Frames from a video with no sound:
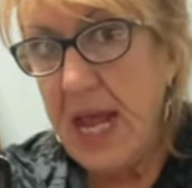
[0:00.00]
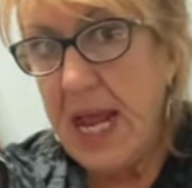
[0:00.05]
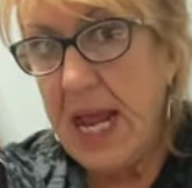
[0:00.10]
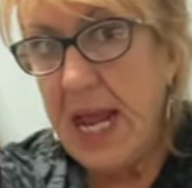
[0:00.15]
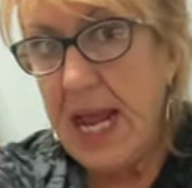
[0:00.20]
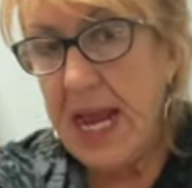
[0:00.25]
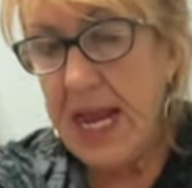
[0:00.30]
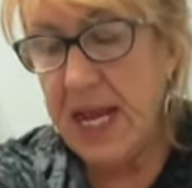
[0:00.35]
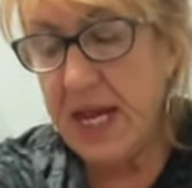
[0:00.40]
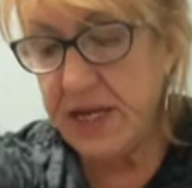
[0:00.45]

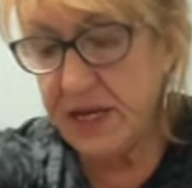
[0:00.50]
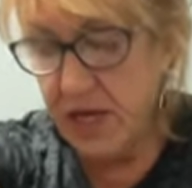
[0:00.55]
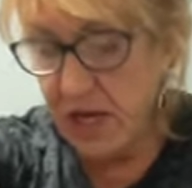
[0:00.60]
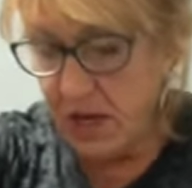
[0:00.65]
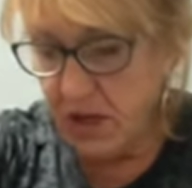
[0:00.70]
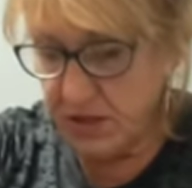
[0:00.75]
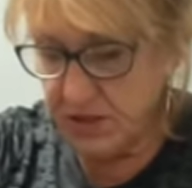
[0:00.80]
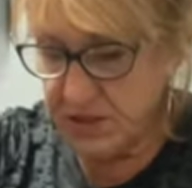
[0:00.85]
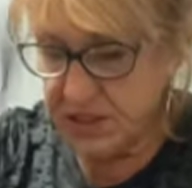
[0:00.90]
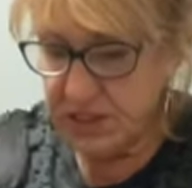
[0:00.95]
And I
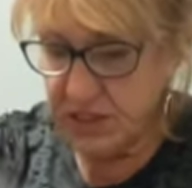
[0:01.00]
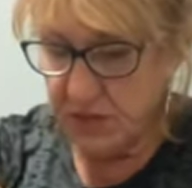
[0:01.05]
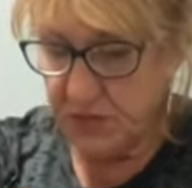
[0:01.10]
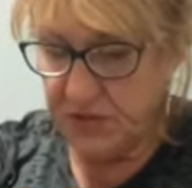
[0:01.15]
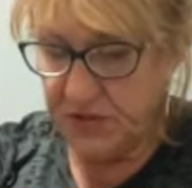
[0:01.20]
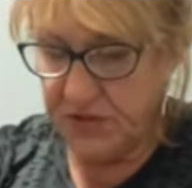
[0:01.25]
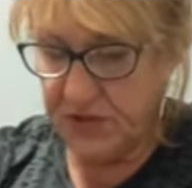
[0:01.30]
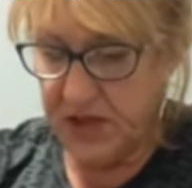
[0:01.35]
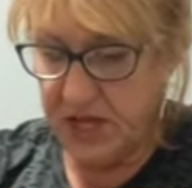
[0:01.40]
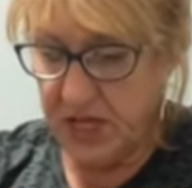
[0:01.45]
also
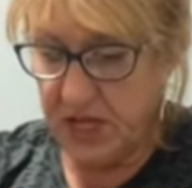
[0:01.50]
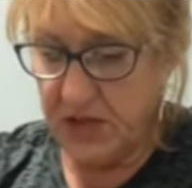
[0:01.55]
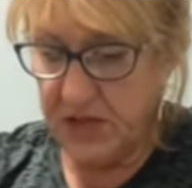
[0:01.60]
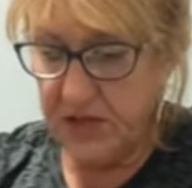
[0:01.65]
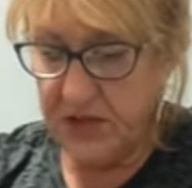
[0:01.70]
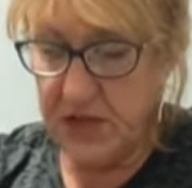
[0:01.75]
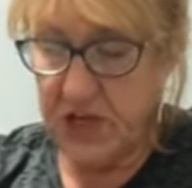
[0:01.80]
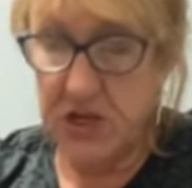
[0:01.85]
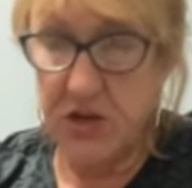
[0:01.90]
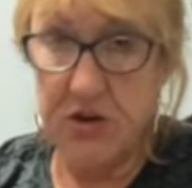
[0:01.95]
think
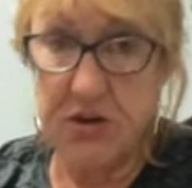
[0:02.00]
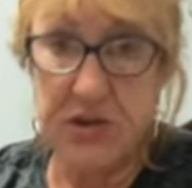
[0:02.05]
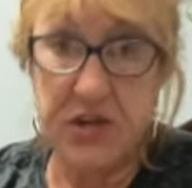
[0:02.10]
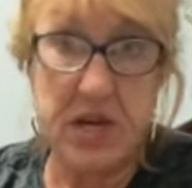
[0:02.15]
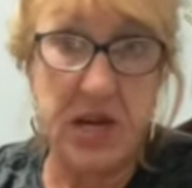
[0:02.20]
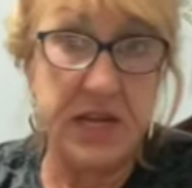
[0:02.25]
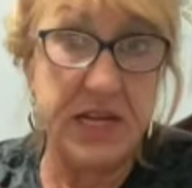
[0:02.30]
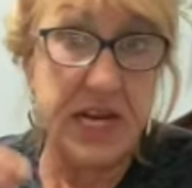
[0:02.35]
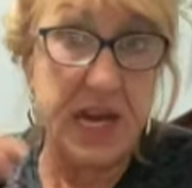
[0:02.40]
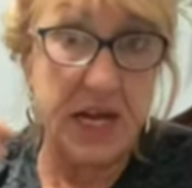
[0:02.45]
that you're
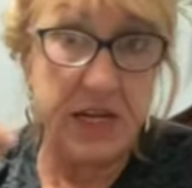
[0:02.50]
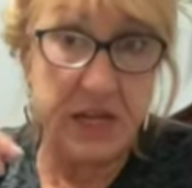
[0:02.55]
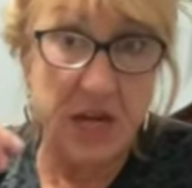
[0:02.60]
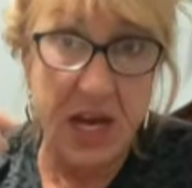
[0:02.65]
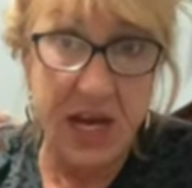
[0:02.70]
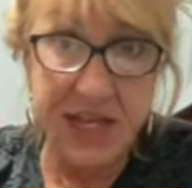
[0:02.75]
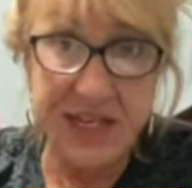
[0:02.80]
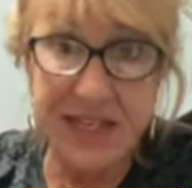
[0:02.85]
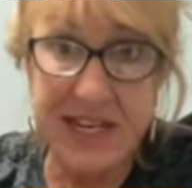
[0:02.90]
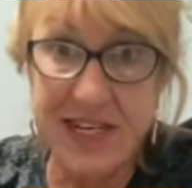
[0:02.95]

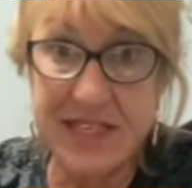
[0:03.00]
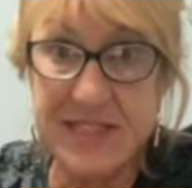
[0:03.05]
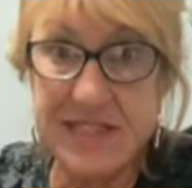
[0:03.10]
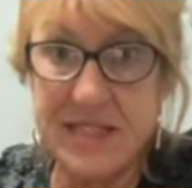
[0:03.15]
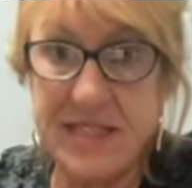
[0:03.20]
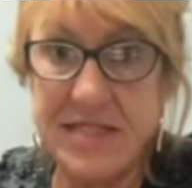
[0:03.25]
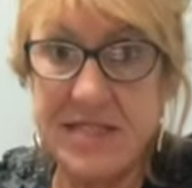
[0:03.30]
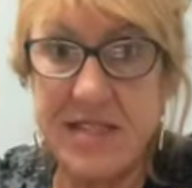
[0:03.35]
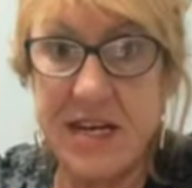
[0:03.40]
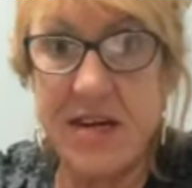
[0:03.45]
not
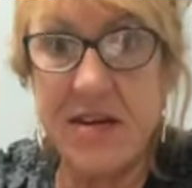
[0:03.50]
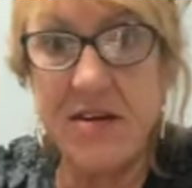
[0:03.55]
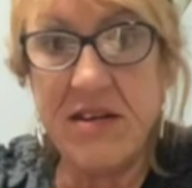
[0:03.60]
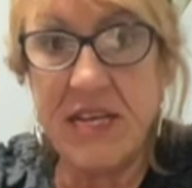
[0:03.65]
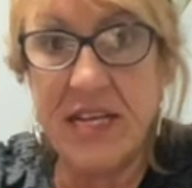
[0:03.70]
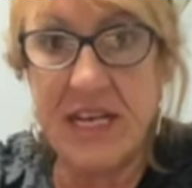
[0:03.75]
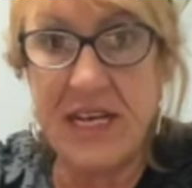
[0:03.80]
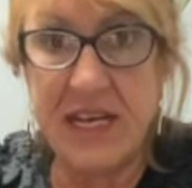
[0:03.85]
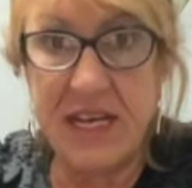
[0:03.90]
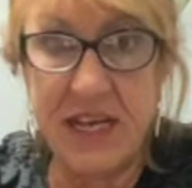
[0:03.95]

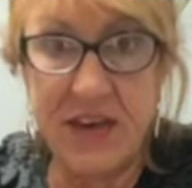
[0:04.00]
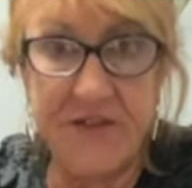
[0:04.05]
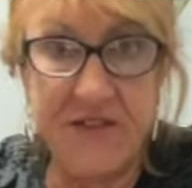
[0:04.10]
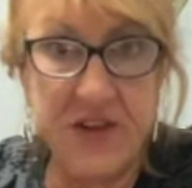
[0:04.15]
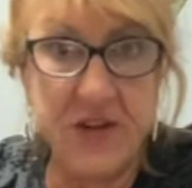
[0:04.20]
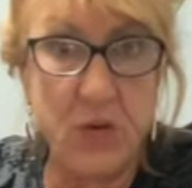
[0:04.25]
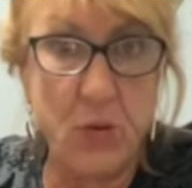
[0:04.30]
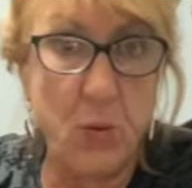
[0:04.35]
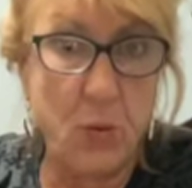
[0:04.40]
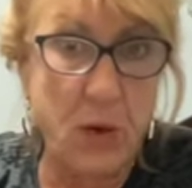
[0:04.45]
necessarily giving
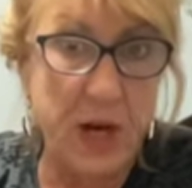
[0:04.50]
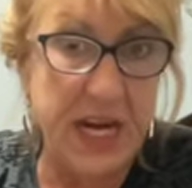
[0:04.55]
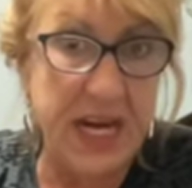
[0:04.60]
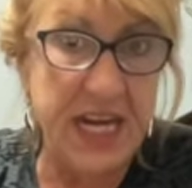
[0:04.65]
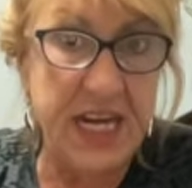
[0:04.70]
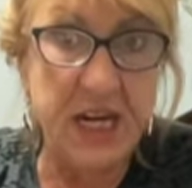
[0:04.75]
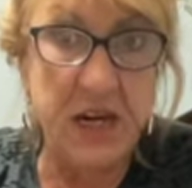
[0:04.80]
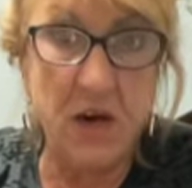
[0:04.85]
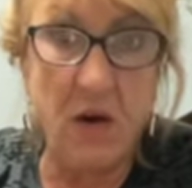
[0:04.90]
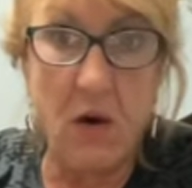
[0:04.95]

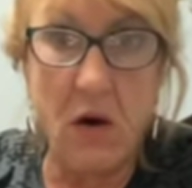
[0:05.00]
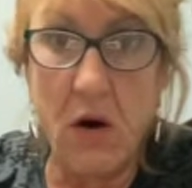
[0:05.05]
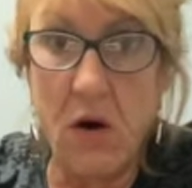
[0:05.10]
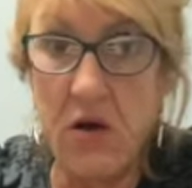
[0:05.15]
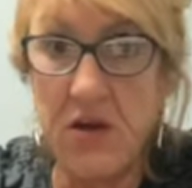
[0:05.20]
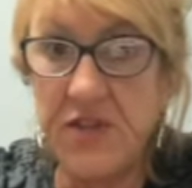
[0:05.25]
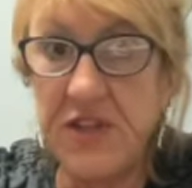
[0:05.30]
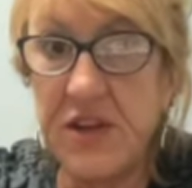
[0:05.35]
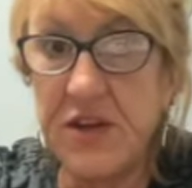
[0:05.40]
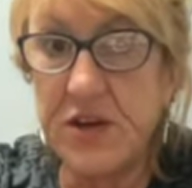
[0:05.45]
away
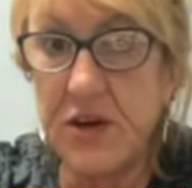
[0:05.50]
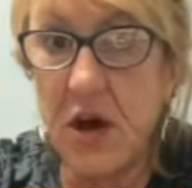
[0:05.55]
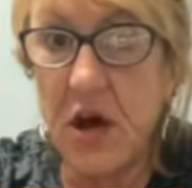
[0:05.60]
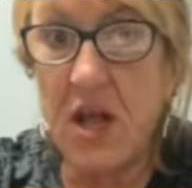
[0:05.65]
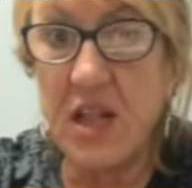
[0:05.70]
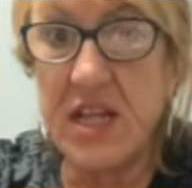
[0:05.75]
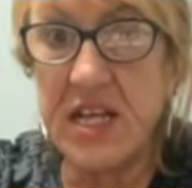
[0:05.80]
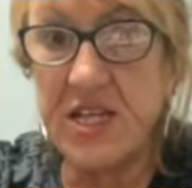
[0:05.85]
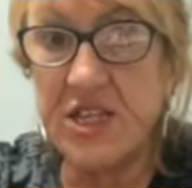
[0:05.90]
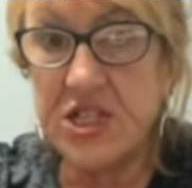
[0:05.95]
all the
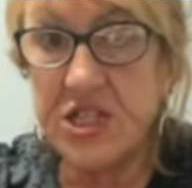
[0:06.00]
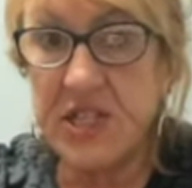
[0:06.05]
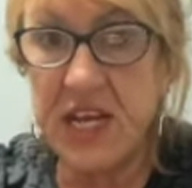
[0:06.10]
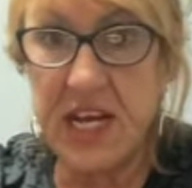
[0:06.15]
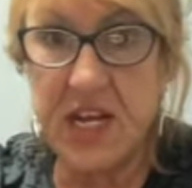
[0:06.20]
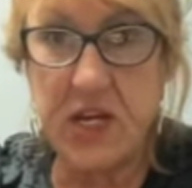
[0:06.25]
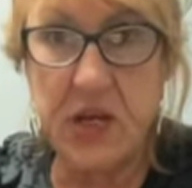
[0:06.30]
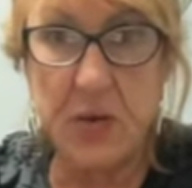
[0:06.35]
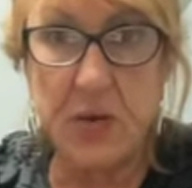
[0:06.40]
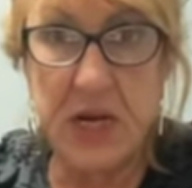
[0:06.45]
knowledge
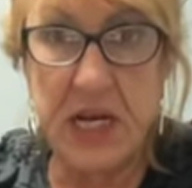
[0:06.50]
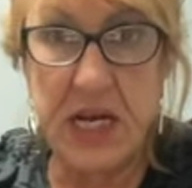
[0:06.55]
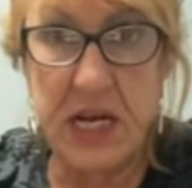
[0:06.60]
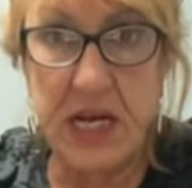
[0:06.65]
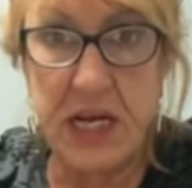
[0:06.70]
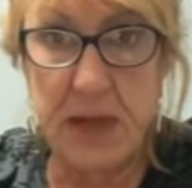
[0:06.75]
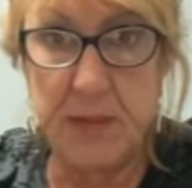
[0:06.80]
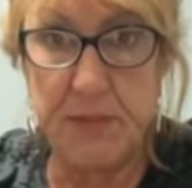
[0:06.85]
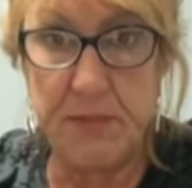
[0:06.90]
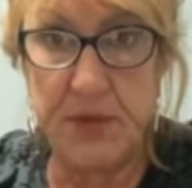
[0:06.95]
that you
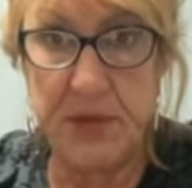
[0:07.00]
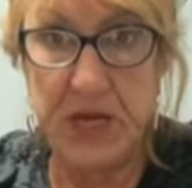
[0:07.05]
keep,